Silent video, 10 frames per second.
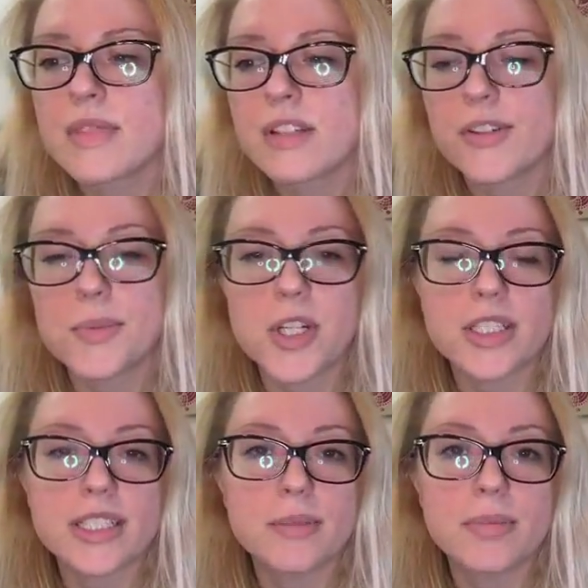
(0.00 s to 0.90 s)
from
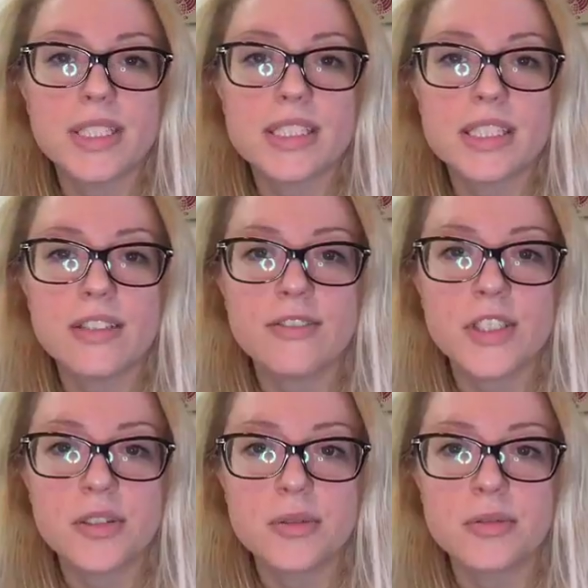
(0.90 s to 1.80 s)
talking, but to give
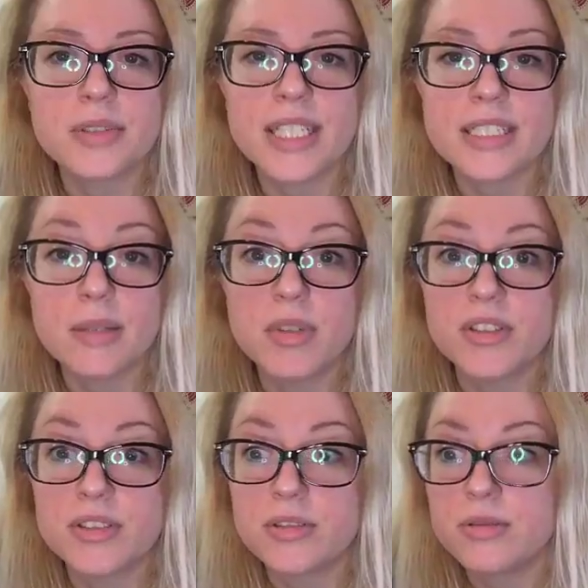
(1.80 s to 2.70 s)
you that time
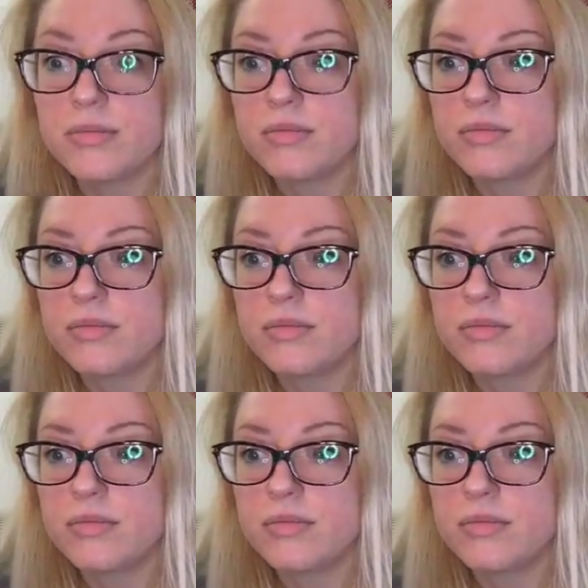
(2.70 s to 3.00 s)
also,